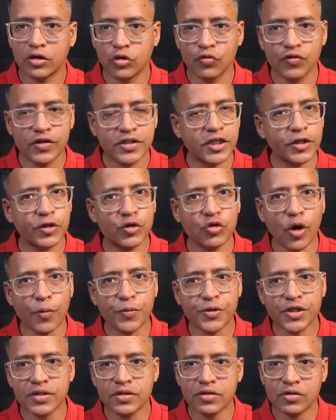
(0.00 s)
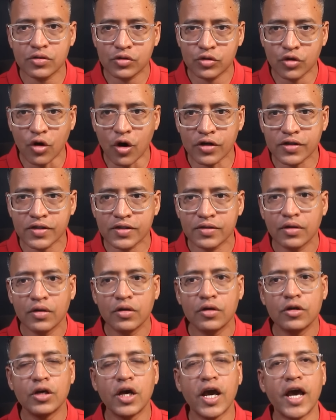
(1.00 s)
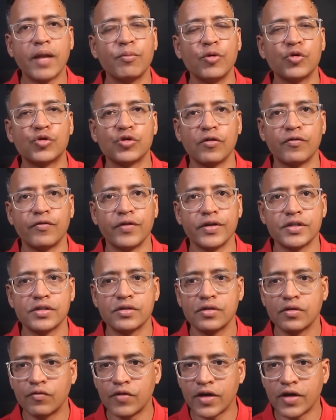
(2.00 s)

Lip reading: you will see two options, stocks and mutual funds.